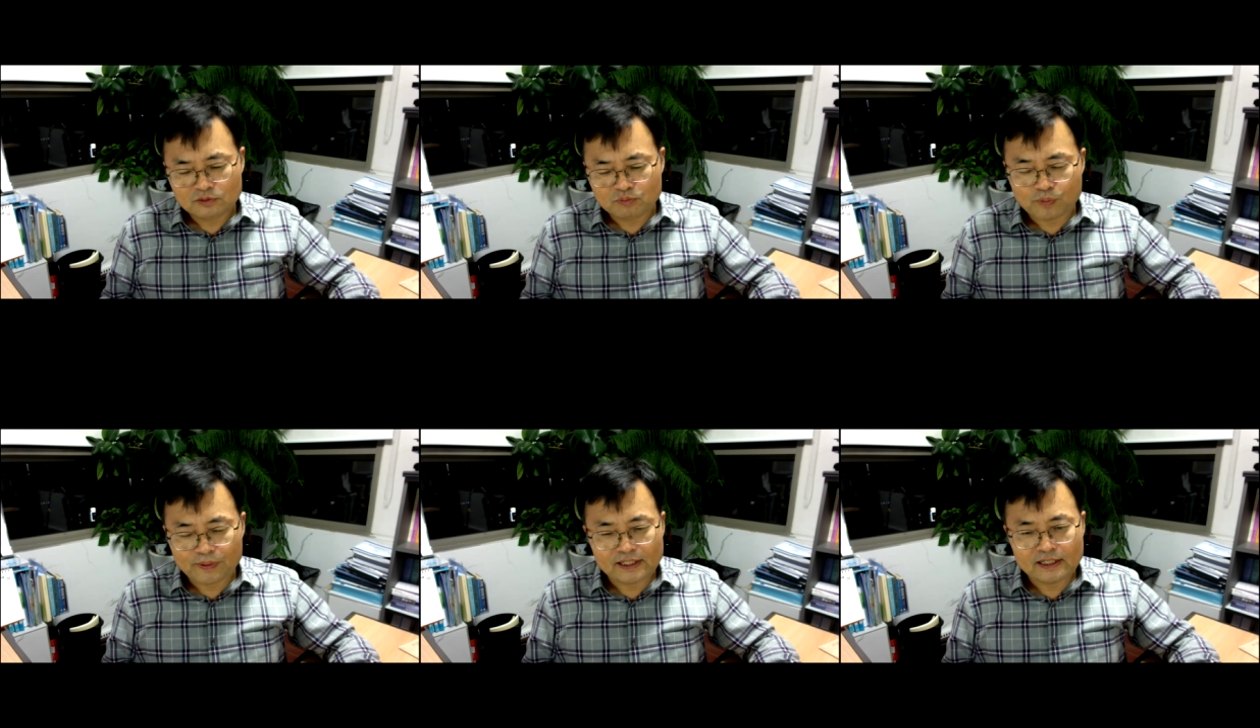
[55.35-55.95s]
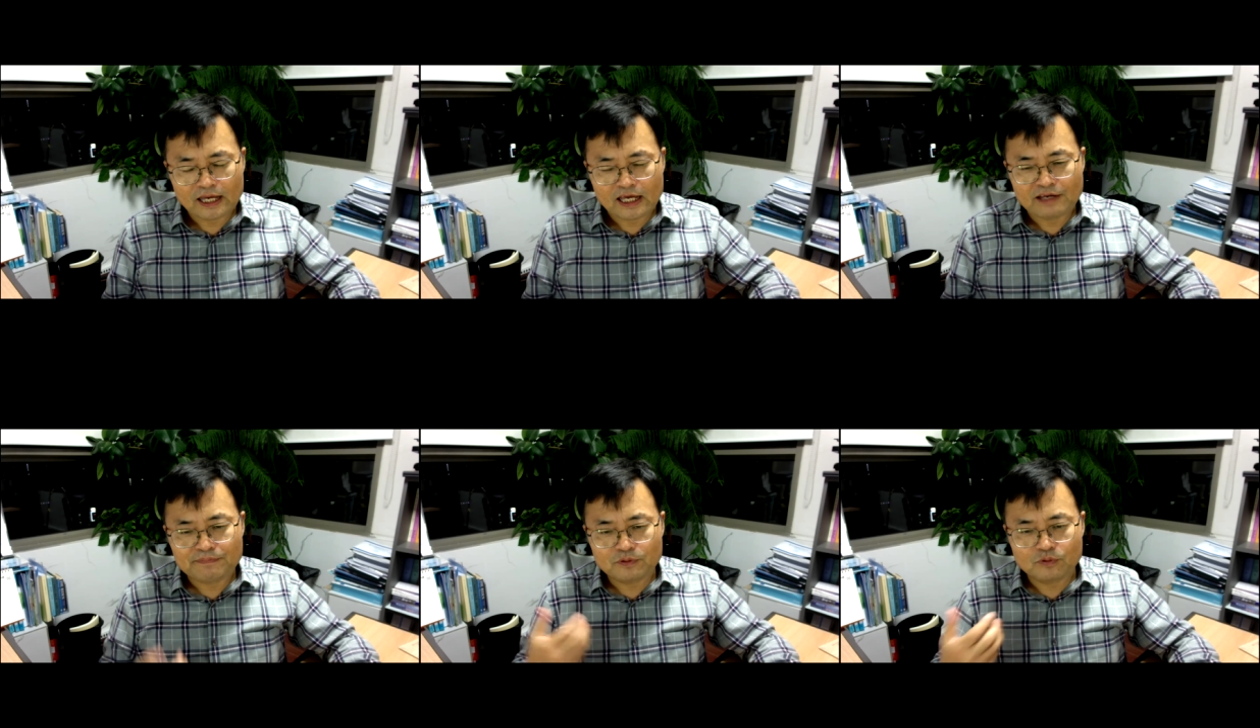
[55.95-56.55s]
mobile
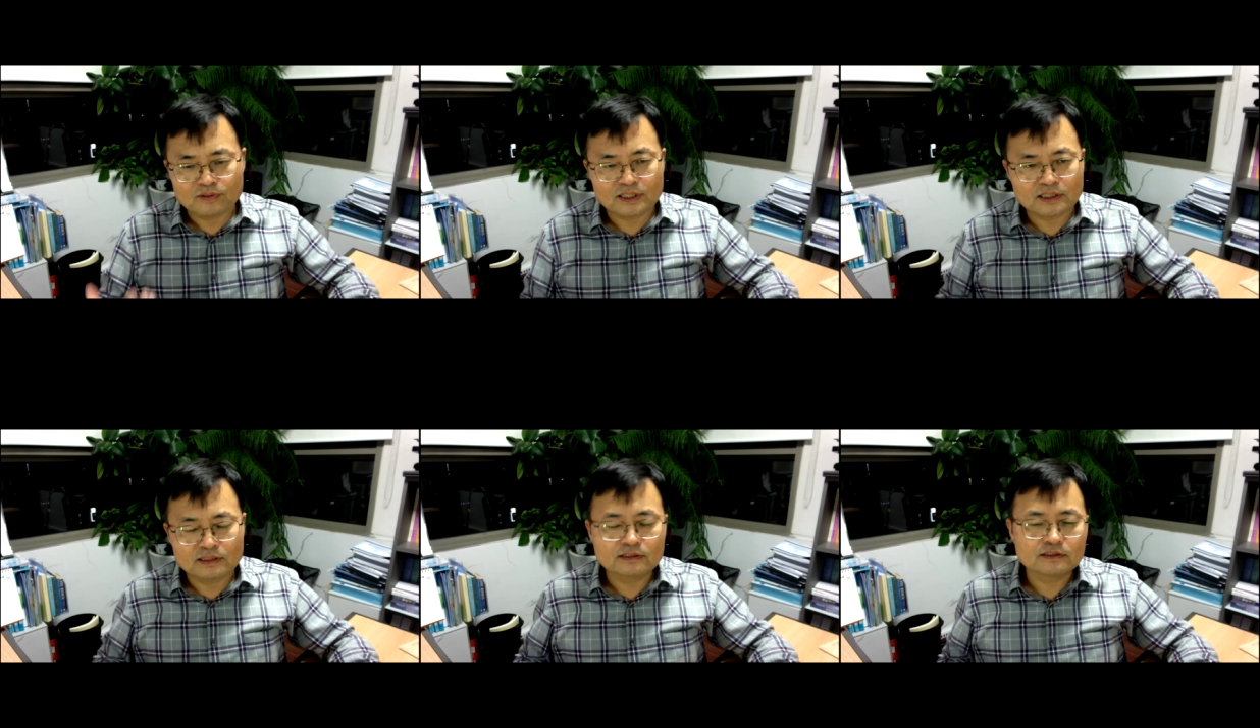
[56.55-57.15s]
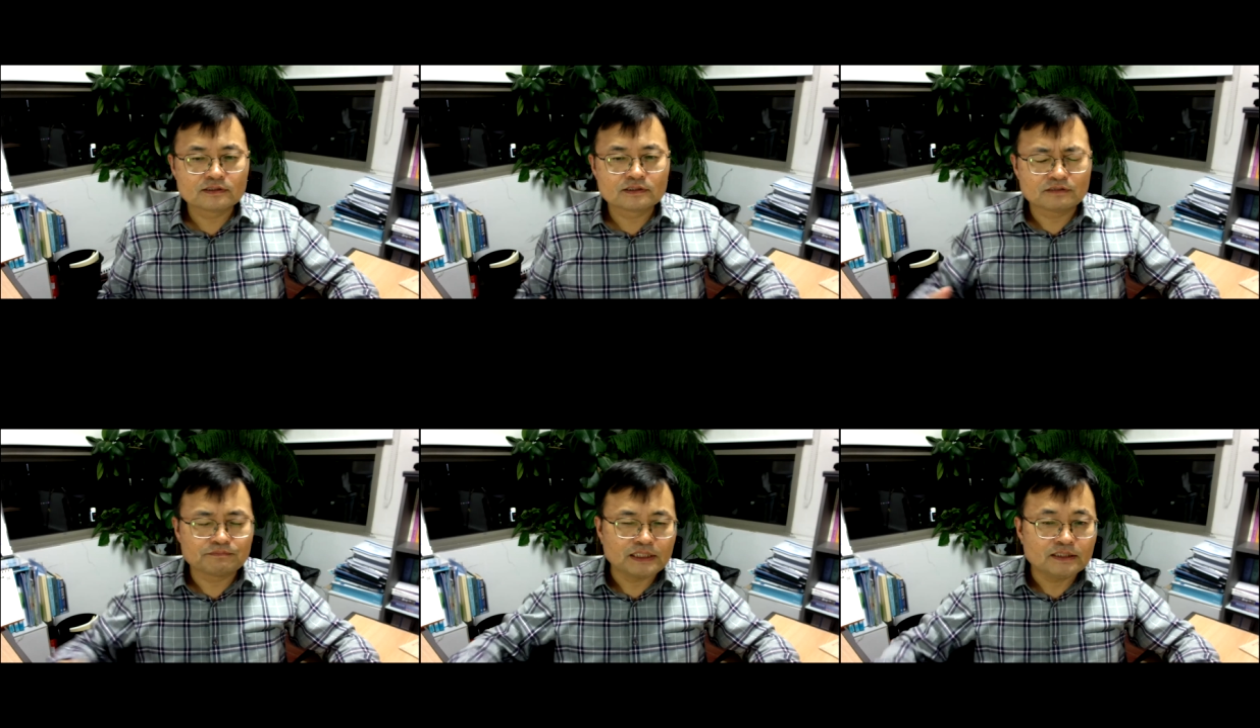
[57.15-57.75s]
app or
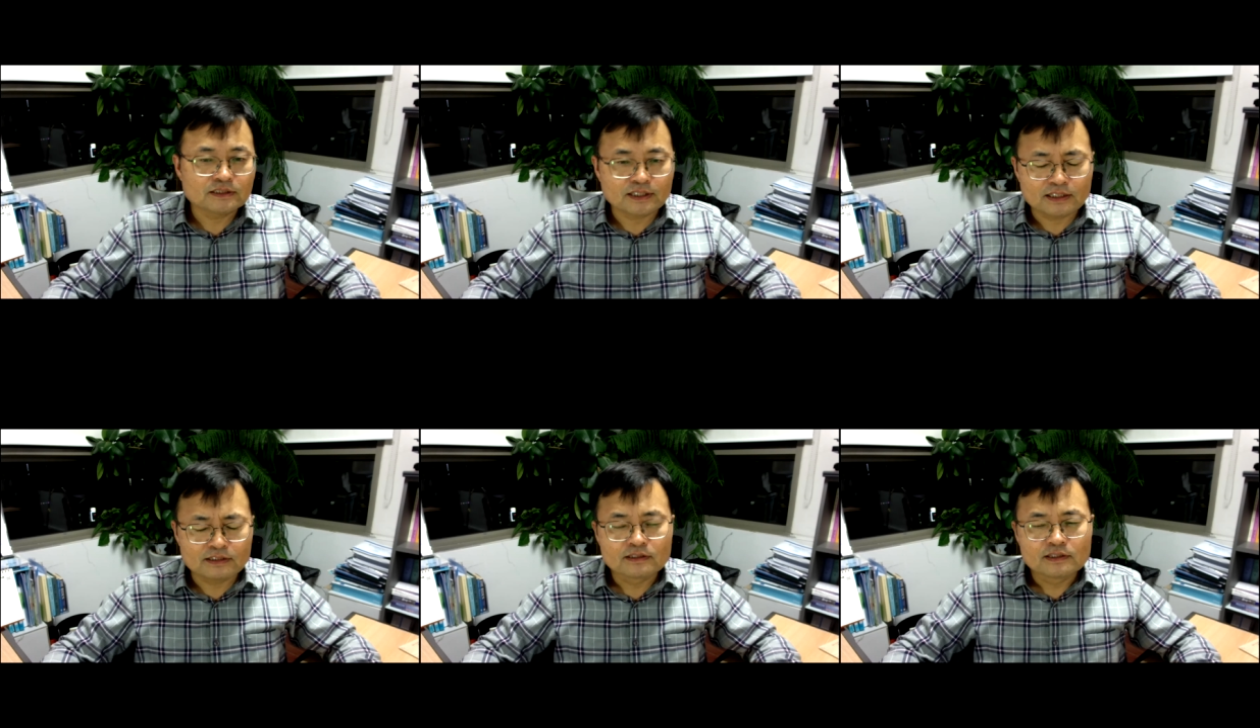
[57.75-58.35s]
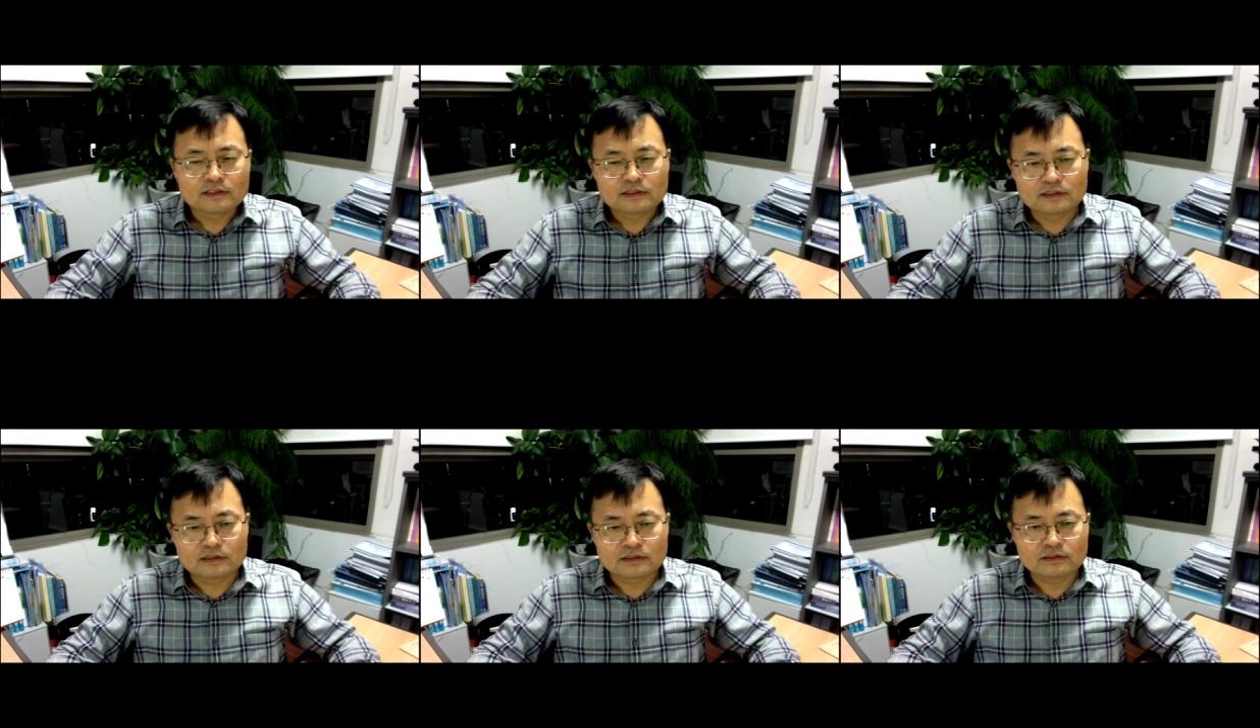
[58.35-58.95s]
some internet
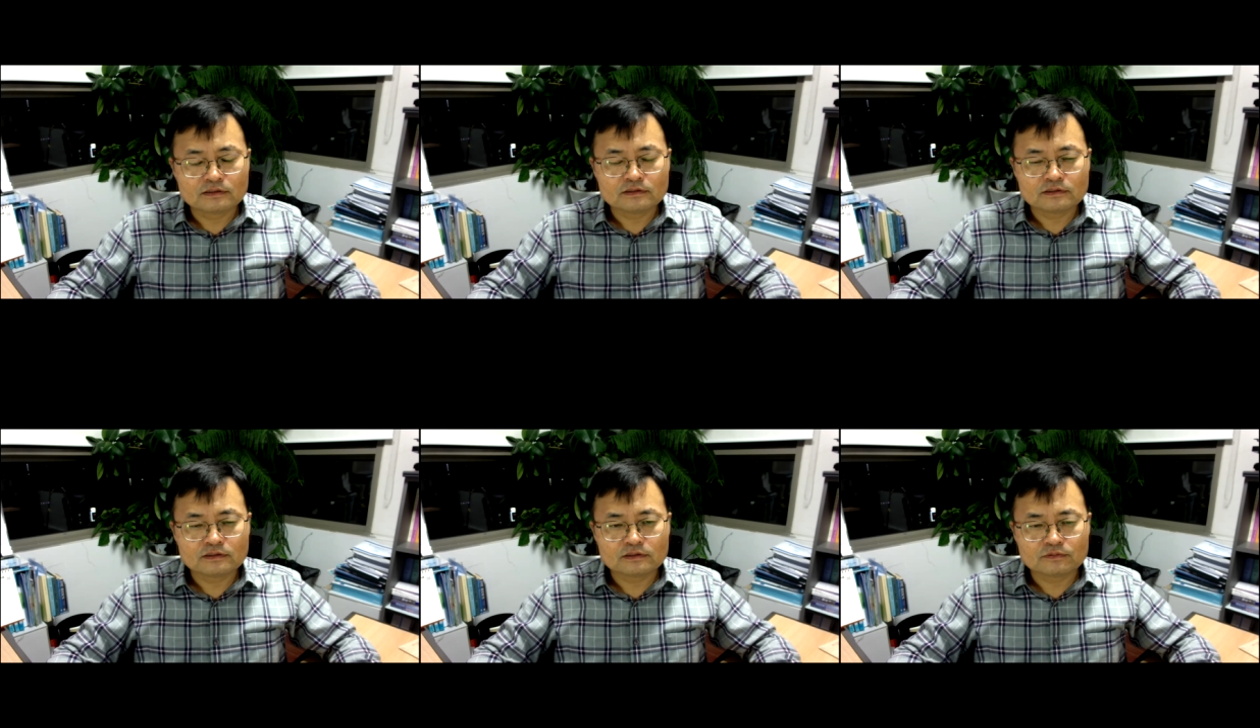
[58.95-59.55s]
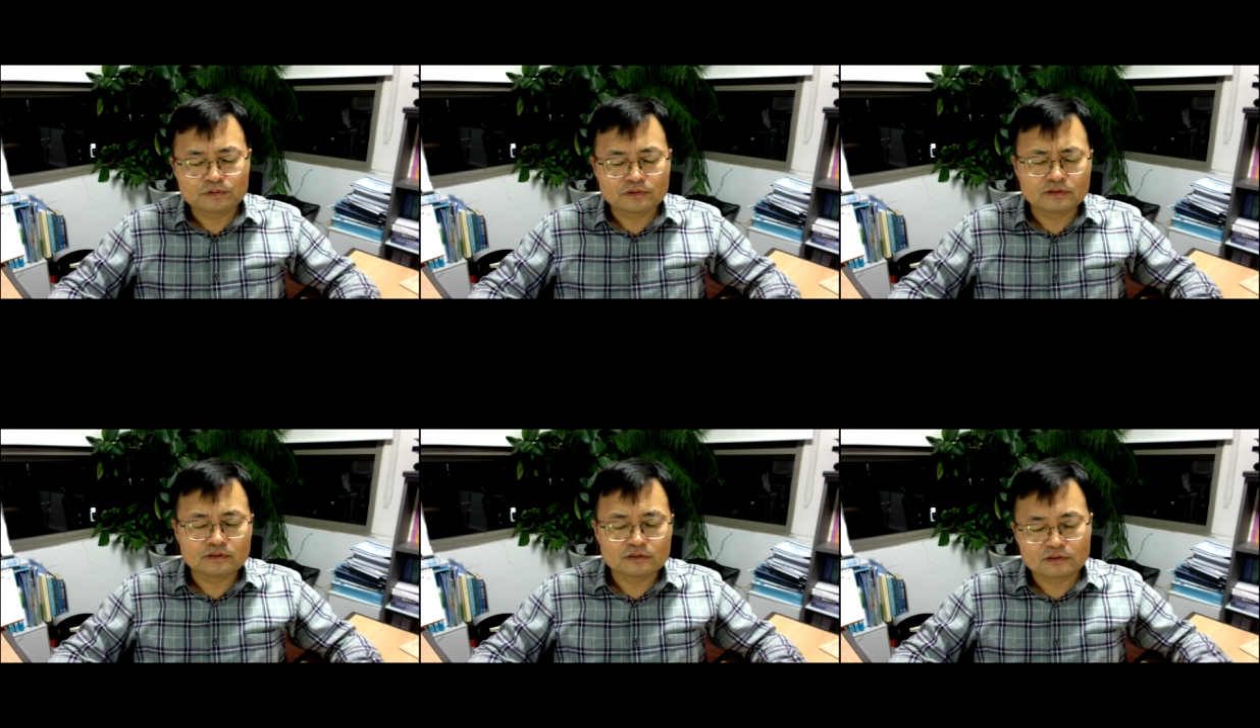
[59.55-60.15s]

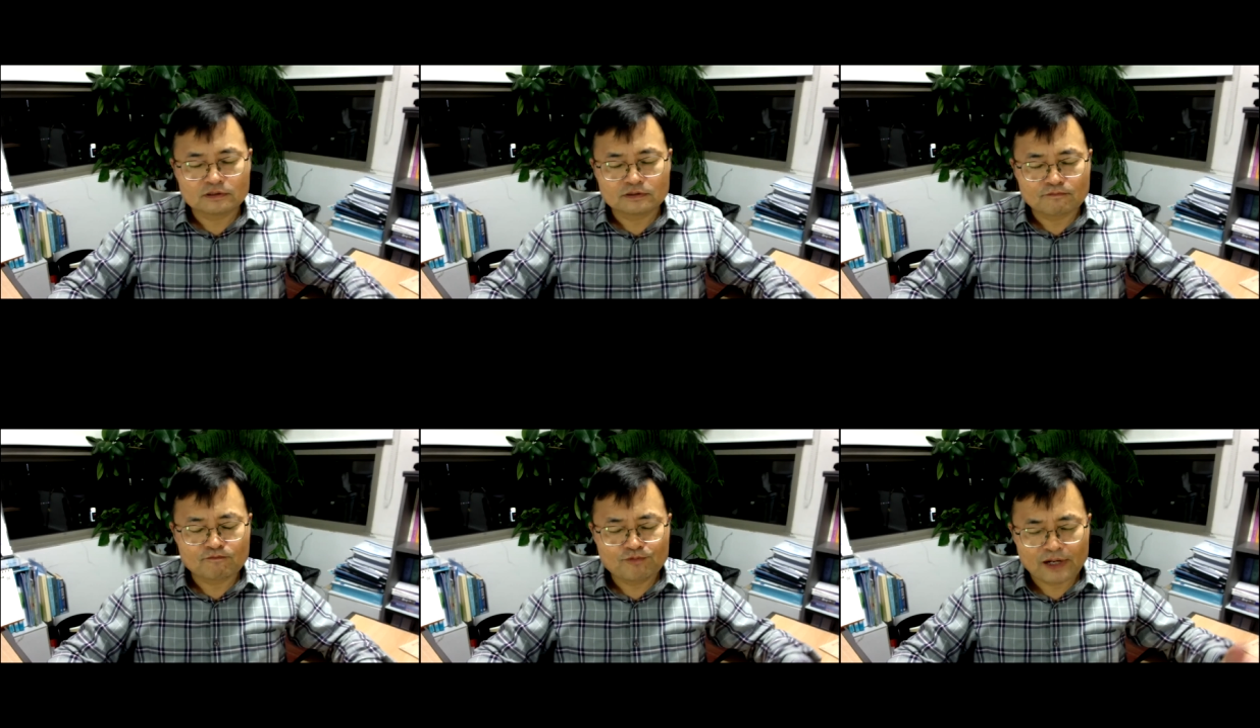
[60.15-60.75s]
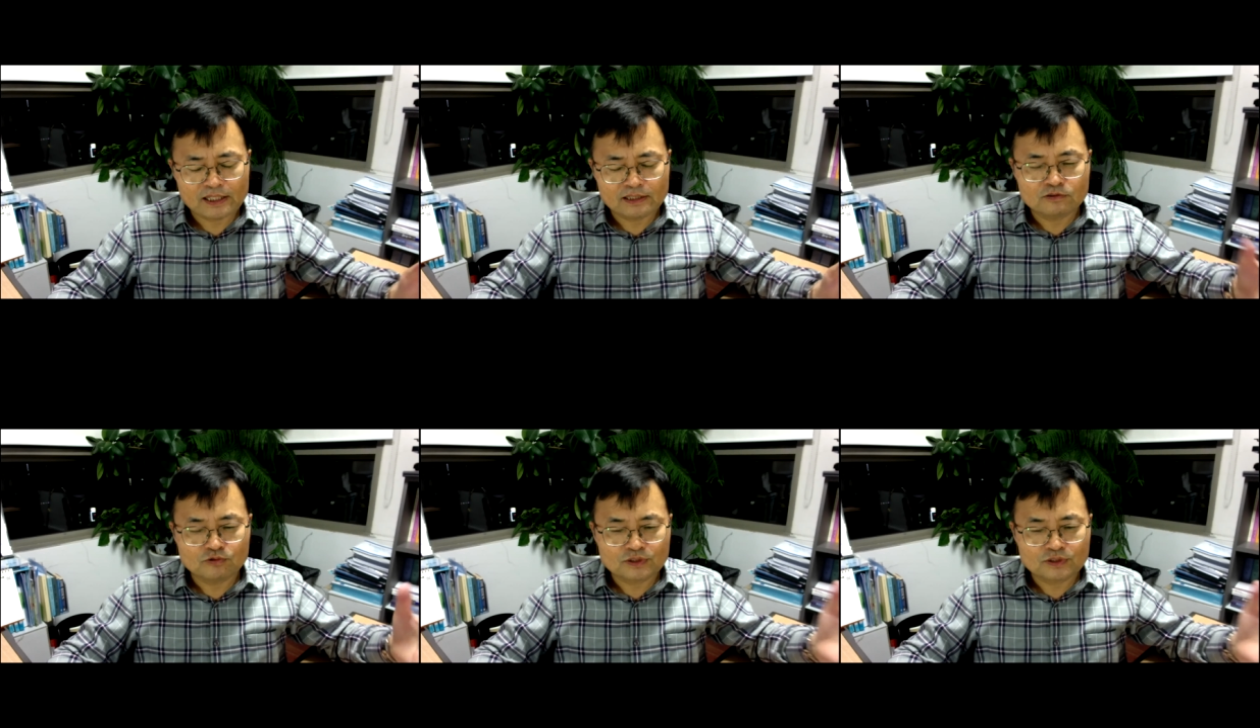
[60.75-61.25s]
for find